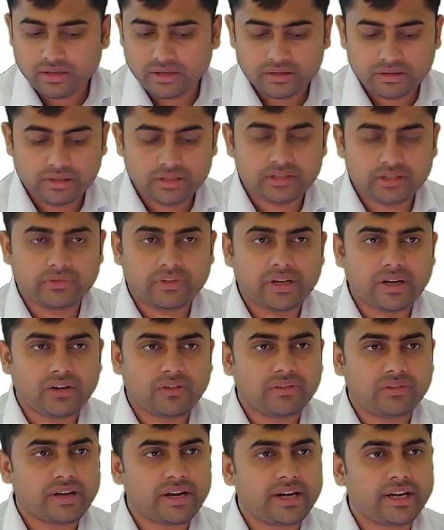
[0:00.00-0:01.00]
This way
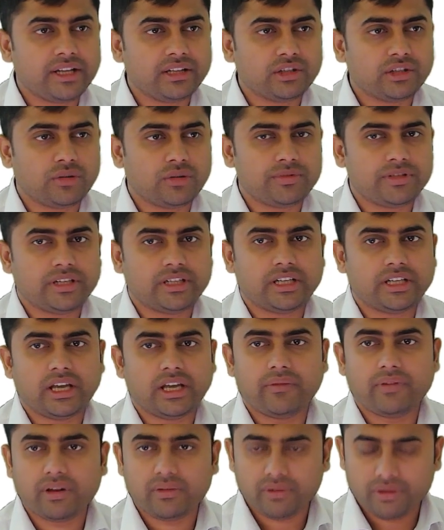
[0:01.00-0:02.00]
of creating the object
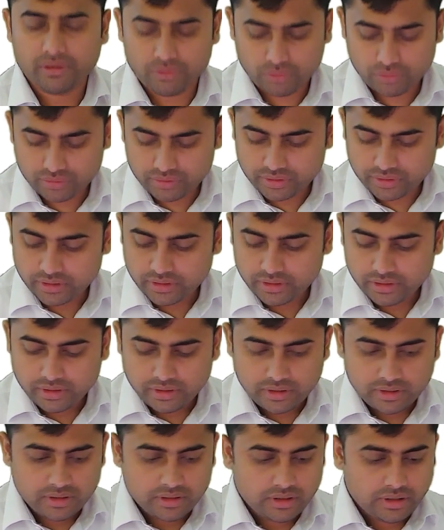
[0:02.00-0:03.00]
everyone knows,
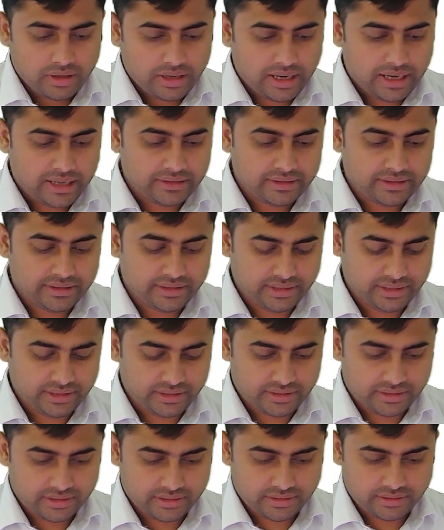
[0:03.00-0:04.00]
and this
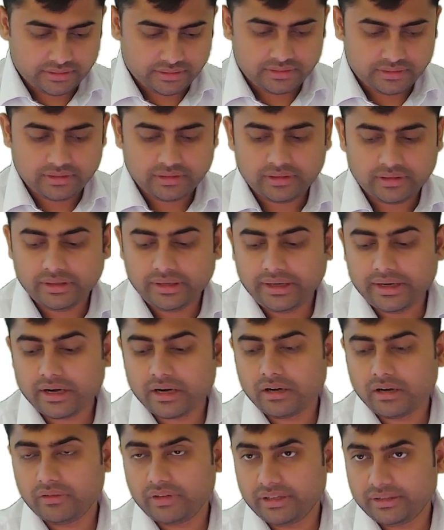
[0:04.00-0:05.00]
is
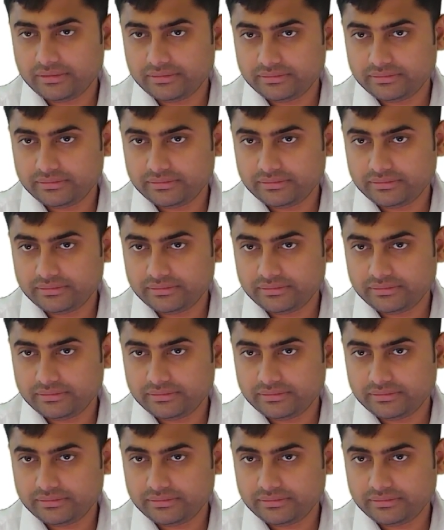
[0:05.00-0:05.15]
literal way.